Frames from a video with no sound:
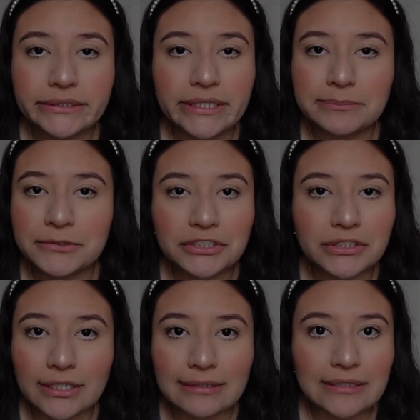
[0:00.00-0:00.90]
just
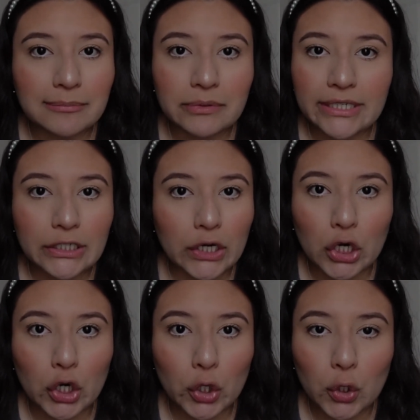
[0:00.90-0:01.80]
not a lip liner
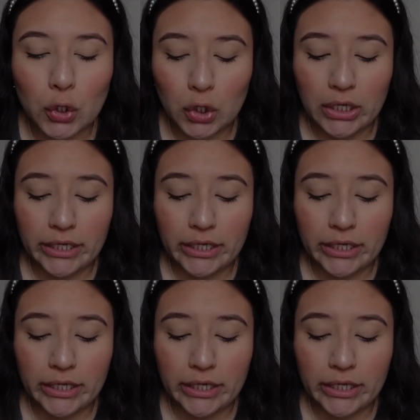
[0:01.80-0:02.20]
girl.